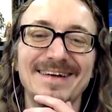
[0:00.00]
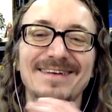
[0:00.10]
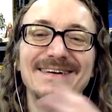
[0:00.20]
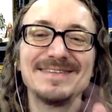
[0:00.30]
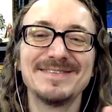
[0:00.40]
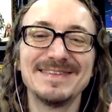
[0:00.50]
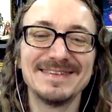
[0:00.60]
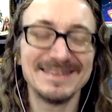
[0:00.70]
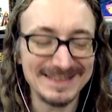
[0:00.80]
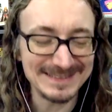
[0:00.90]
Well, that's one
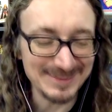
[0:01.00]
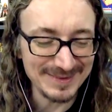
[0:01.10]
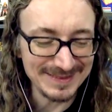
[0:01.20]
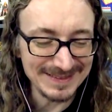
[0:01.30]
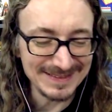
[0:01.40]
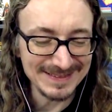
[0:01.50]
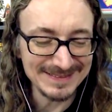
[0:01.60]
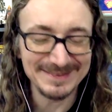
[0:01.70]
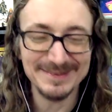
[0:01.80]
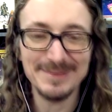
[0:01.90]
of the things I wanted to get
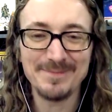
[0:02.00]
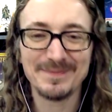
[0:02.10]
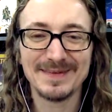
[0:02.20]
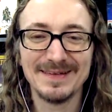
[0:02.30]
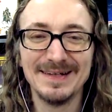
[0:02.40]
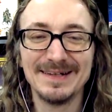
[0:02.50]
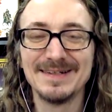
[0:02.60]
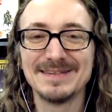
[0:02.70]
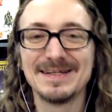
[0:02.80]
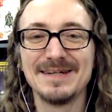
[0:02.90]
into
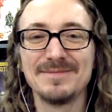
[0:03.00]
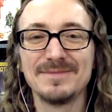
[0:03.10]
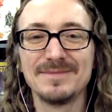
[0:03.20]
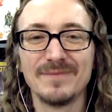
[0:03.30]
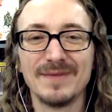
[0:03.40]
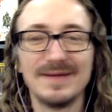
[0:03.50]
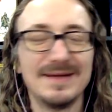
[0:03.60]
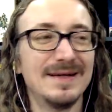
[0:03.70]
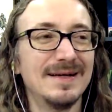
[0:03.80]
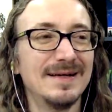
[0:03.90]
because uh, I
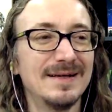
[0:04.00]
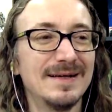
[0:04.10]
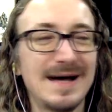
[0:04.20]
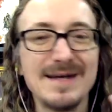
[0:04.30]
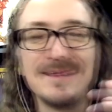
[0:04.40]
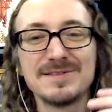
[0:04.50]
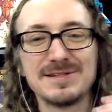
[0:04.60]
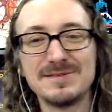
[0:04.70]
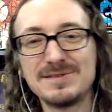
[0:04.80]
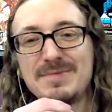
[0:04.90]
uh, I know
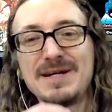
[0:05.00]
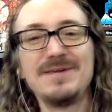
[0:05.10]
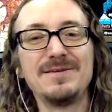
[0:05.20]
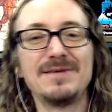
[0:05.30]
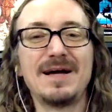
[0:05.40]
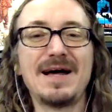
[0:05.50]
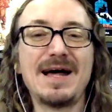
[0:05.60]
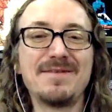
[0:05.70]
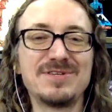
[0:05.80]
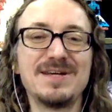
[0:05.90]
somebody who I
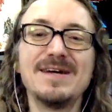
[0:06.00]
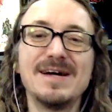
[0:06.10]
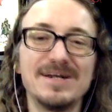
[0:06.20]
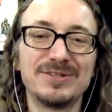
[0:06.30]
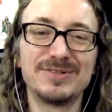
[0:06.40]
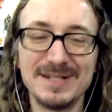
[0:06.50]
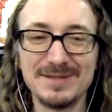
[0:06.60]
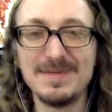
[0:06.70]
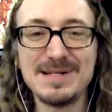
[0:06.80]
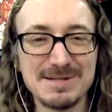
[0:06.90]
have sat down and tried
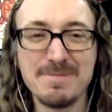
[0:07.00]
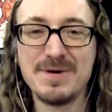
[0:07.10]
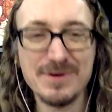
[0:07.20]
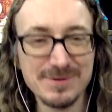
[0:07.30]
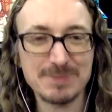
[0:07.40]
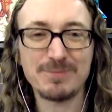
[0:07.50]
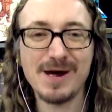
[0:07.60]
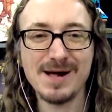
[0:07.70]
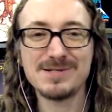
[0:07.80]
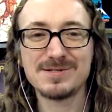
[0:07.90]
to make some of my own
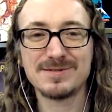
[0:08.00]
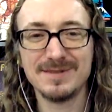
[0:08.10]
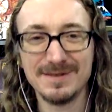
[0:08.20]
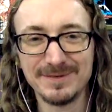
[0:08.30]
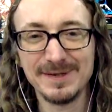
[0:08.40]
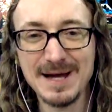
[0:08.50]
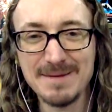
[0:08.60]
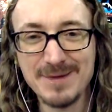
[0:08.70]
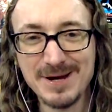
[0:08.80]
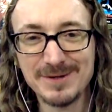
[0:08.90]
sprites uh, for
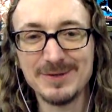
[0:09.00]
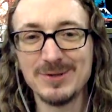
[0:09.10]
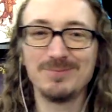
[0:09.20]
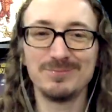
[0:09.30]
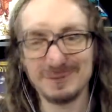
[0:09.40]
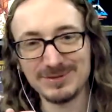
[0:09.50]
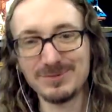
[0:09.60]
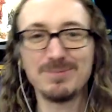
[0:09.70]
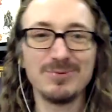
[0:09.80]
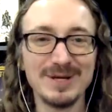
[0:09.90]
Game Maker, you know,
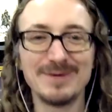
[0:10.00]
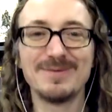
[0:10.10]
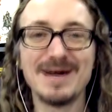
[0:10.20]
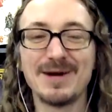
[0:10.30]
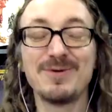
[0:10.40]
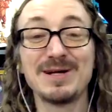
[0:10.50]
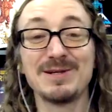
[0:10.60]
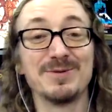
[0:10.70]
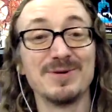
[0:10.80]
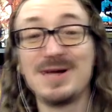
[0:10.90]
sort of play it around. I
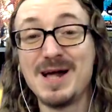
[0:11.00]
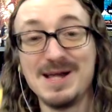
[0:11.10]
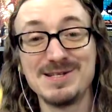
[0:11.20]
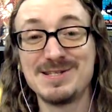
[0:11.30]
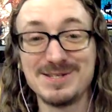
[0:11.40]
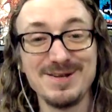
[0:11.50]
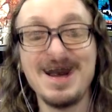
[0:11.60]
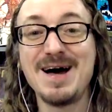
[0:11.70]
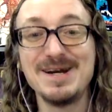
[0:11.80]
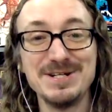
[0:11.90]
quickly realized this is
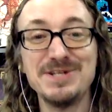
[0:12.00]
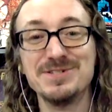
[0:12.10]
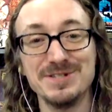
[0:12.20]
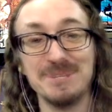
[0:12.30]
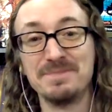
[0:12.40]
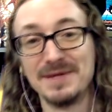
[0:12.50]
not easy.